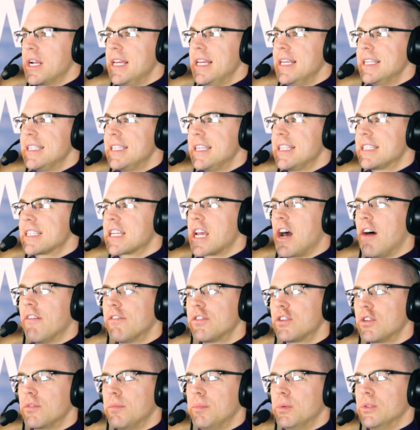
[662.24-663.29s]
is it's
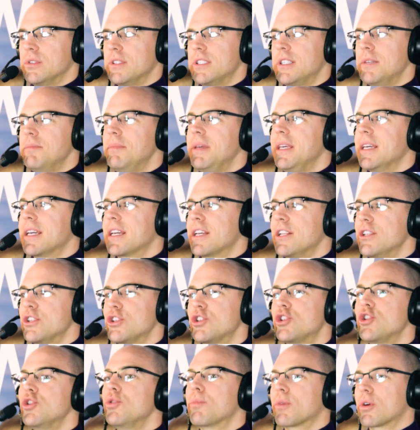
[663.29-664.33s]
comfortable to be a
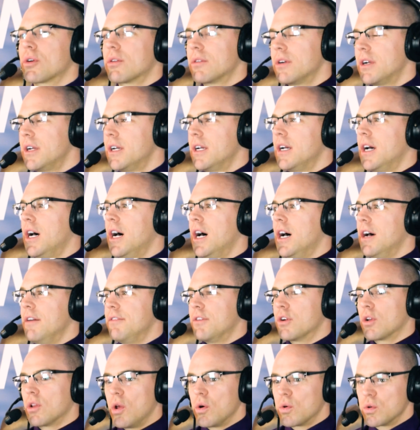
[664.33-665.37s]
consumer
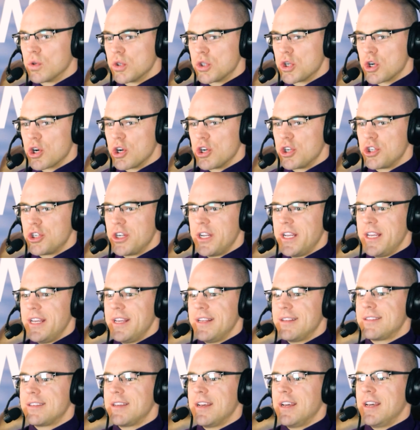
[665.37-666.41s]
of your local church.
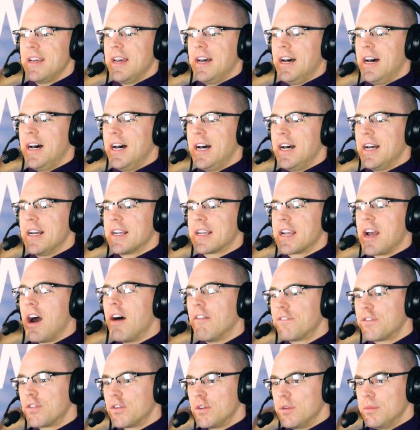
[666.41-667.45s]
It's
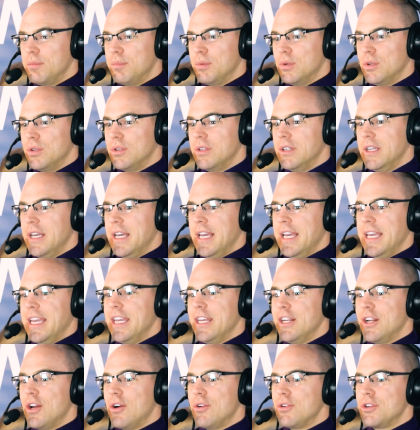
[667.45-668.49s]
comfortable,
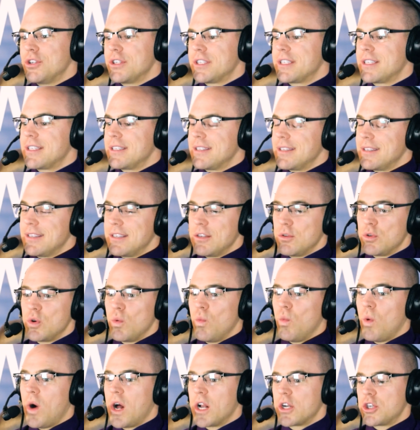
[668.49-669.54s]
just
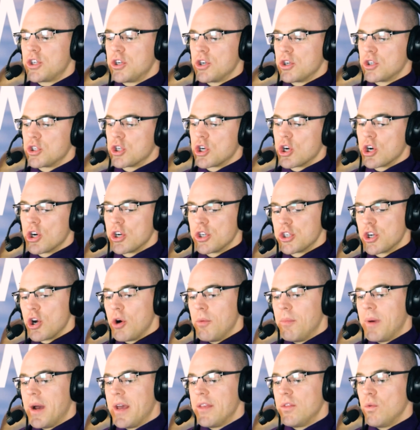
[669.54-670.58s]
to watch your church
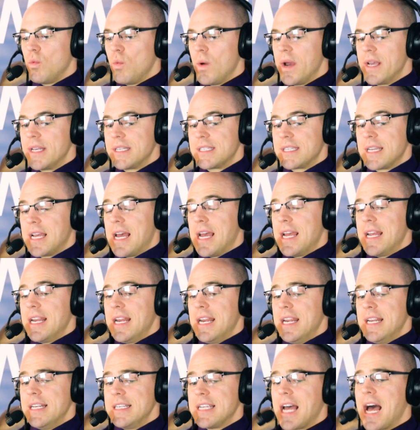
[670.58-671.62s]
go by the
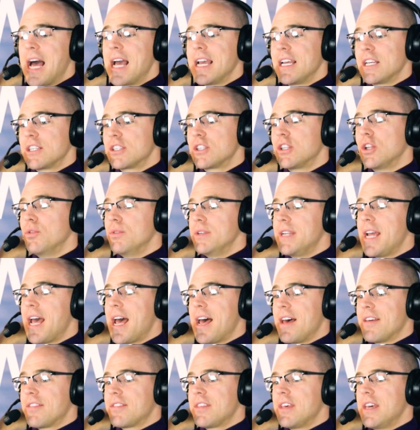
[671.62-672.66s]
wayside and die a slow
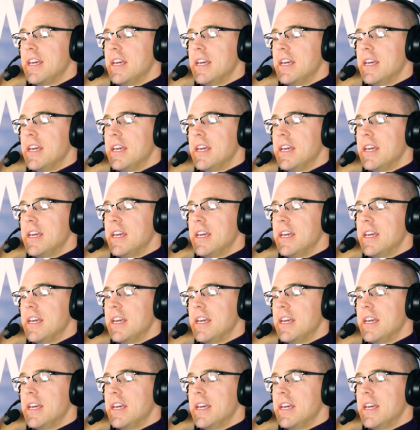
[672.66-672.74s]
death.